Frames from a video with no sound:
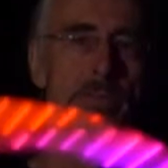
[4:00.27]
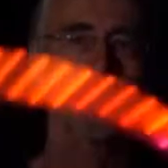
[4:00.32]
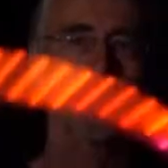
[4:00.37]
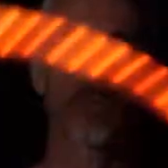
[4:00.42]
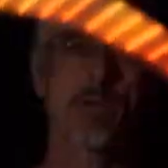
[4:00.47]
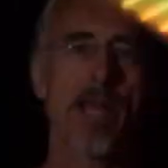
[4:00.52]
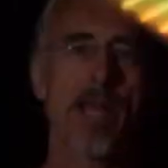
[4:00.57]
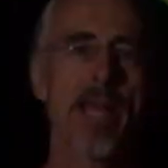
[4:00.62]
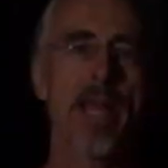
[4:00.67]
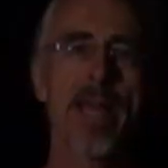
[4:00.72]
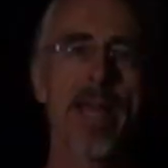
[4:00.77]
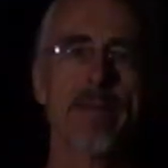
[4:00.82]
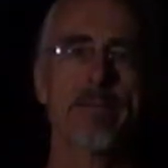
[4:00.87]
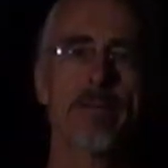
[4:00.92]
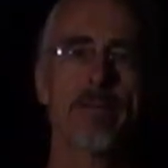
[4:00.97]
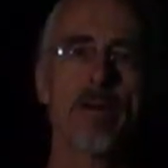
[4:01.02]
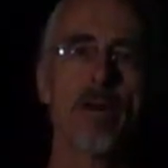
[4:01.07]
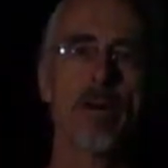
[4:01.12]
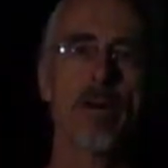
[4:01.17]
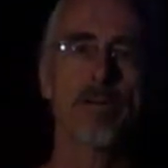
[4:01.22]
do a half
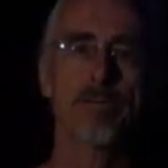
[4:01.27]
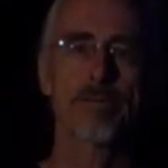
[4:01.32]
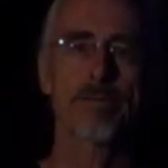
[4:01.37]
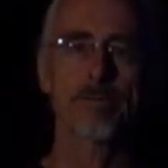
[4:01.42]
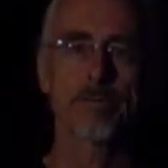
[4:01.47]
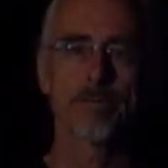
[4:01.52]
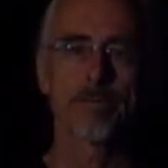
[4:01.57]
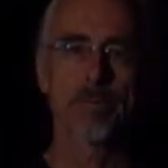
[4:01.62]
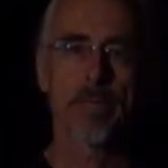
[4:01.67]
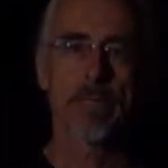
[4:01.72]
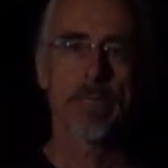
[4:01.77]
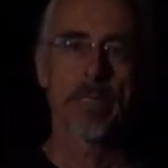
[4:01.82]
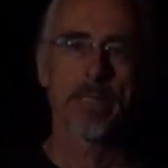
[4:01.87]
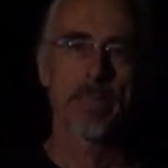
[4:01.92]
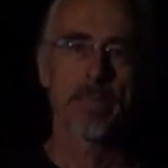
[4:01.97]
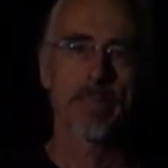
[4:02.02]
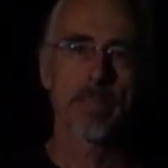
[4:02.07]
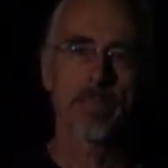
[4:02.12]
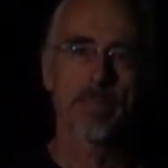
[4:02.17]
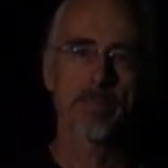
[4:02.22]
off
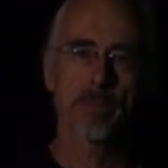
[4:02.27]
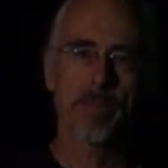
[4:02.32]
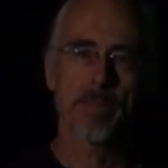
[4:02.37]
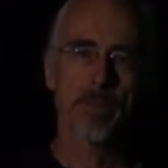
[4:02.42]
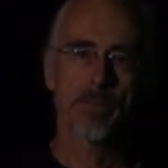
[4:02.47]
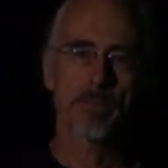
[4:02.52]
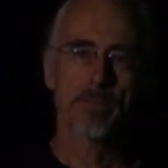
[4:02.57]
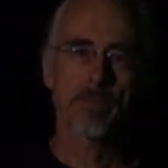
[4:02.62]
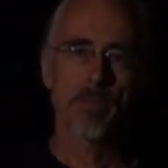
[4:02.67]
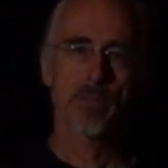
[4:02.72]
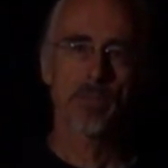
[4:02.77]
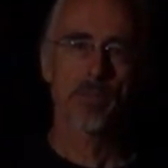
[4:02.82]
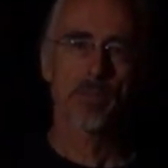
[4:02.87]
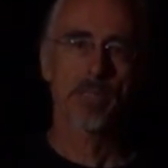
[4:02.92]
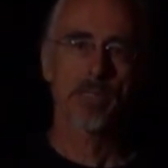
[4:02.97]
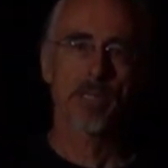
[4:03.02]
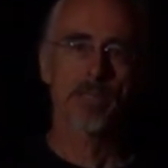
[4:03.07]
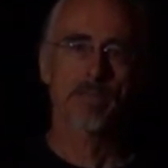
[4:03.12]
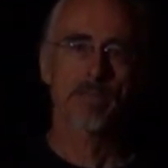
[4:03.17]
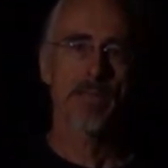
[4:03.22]
in the compose mode
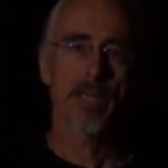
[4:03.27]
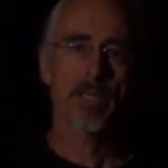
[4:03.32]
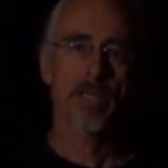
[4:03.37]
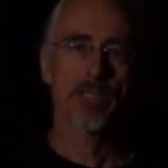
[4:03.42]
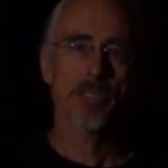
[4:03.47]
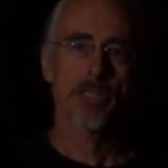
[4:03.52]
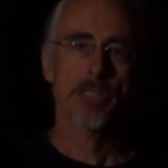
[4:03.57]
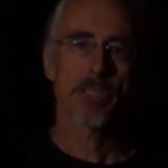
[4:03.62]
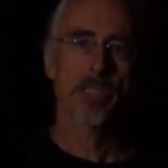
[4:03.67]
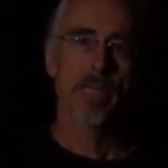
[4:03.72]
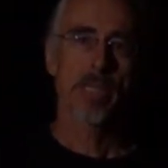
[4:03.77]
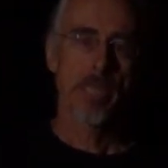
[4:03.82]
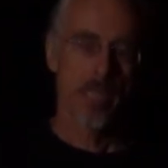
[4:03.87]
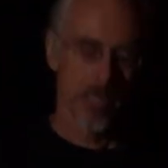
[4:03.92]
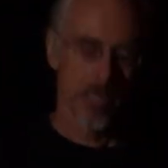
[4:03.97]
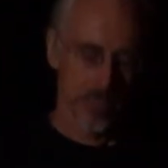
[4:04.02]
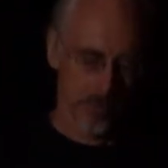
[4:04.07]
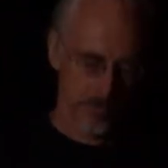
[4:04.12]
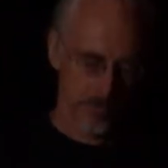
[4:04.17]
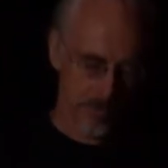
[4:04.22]
orientation.
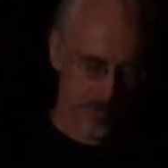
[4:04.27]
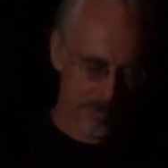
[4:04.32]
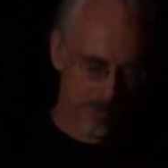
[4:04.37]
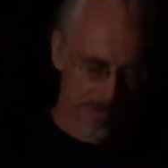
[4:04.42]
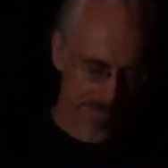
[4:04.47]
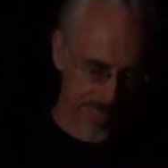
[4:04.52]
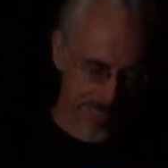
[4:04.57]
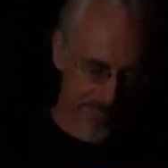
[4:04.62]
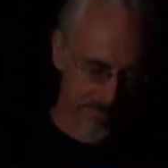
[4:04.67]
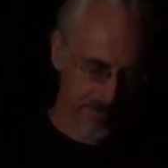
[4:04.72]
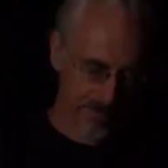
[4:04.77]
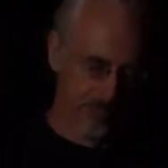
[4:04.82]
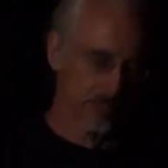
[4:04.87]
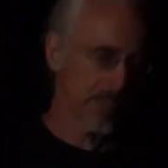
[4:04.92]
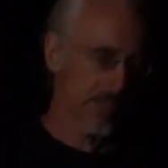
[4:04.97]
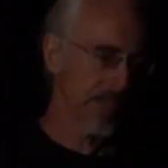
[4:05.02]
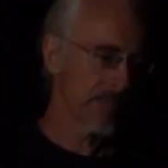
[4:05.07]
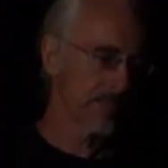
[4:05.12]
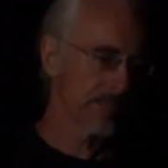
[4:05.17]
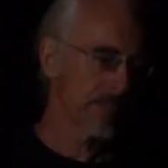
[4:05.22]
You'll be back in the
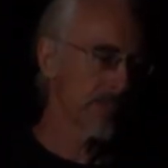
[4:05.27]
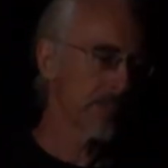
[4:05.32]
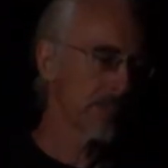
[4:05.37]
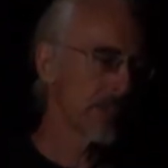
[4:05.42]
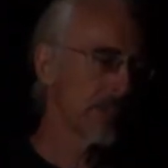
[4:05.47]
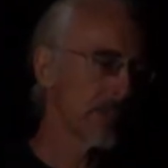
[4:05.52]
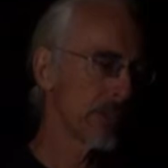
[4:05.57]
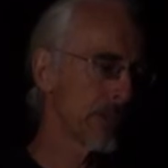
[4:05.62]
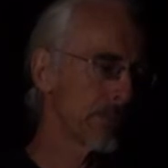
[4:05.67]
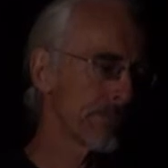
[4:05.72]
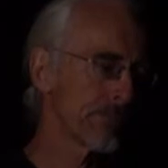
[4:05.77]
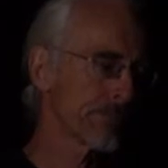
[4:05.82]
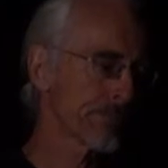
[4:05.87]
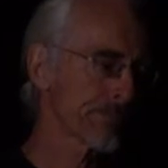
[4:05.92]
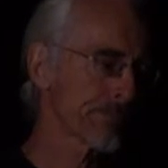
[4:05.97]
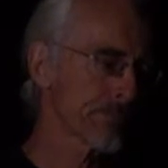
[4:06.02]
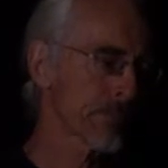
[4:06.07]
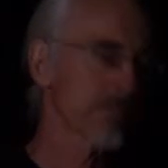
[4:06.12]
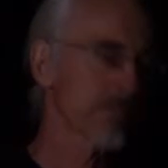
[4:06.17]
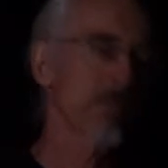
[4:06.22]
rainbow hoop,
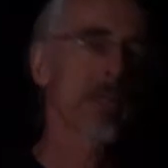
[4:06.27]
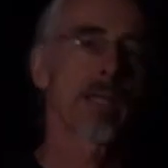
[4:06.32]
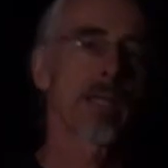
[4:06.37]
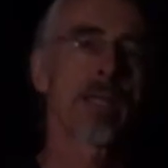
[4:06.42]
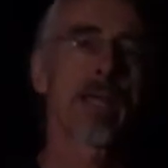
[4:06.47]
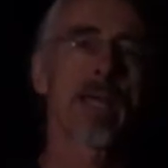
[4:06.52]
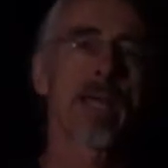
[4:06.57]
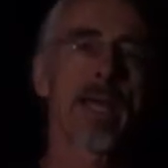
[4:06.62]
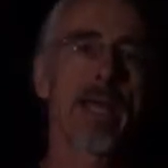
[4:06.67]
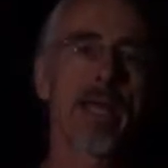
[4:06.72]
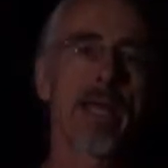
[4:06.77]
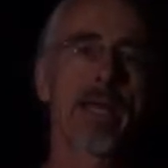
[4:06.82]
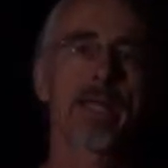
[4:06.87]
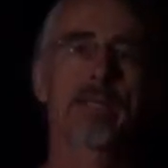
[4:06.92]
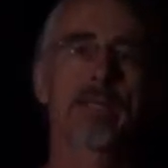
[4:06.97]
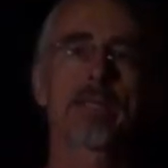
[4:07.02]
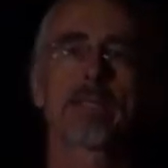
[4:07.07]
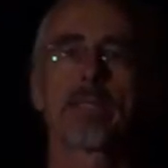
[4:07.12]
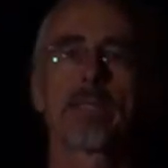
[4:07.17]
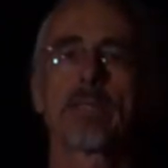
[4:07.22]

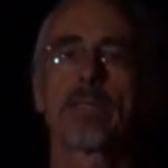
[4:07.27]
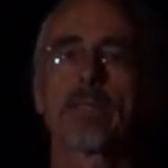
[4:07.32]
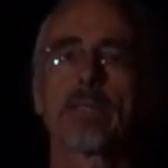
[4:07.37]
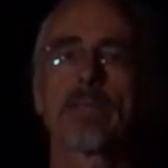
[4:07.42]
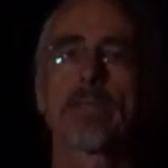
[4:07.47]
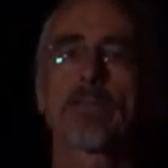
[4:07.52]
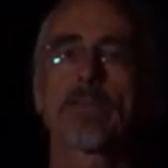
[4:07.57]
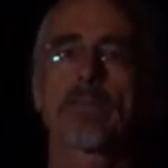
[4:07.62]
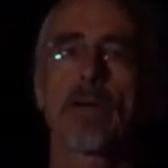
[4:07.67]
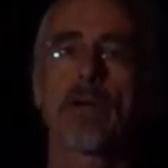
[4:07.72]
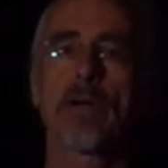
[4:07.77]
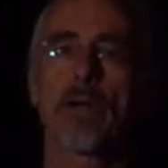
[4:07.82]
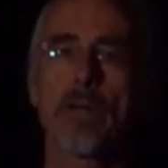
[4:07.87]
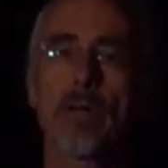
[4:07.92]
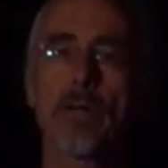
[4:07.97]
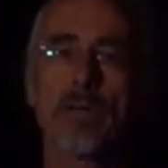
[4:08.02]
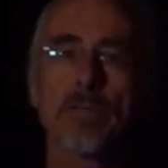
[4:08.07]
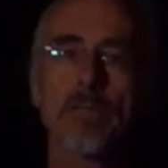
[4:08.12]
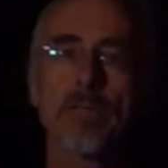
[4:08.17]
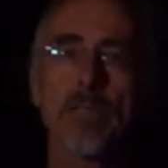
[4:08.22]
and you can start
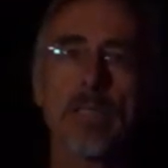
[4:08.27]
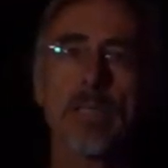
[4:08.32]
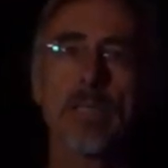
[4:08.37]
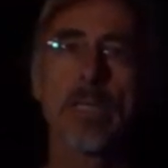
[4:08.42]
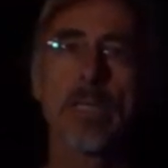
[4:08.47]
over.